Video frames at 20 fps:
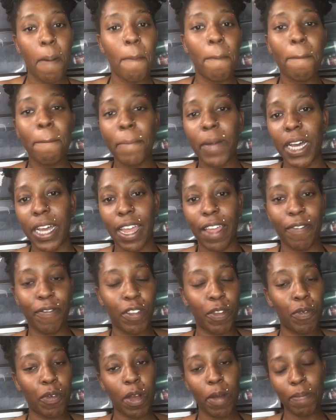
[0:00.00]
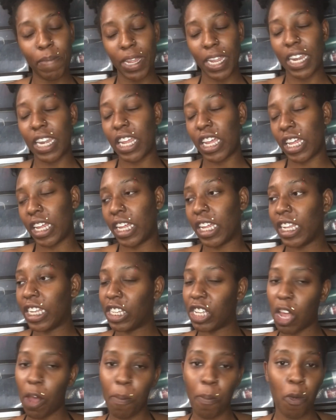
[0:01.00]
But if you want me to
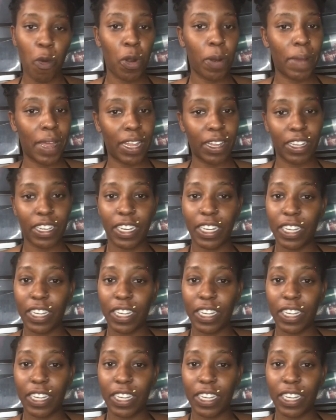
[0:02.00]
talk more about